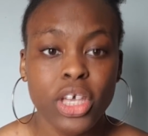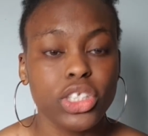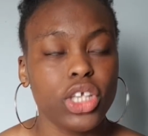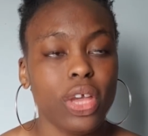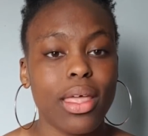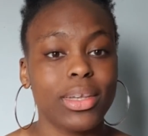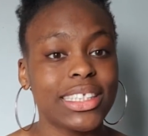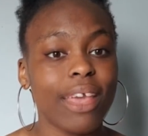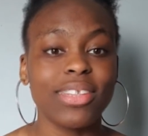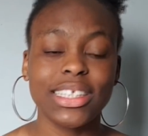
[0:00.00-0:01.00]
So there were
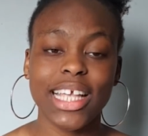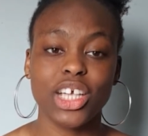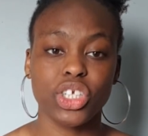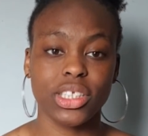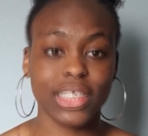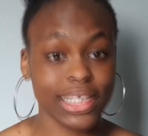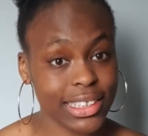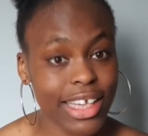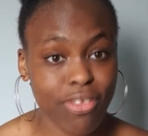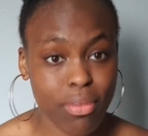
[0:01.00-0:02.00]
7 stations,
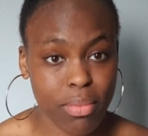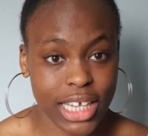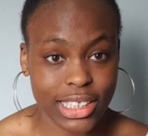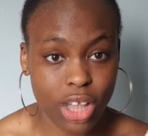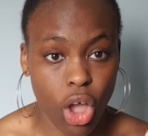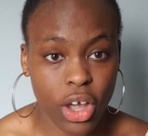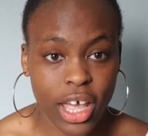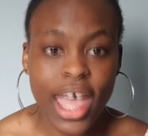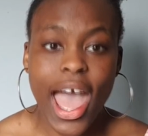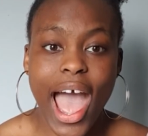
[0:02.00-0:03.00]
7 minutes long,
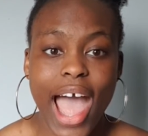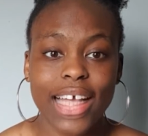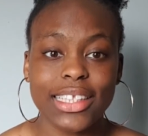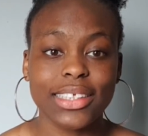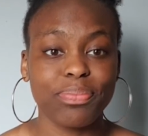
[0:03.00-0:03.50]
and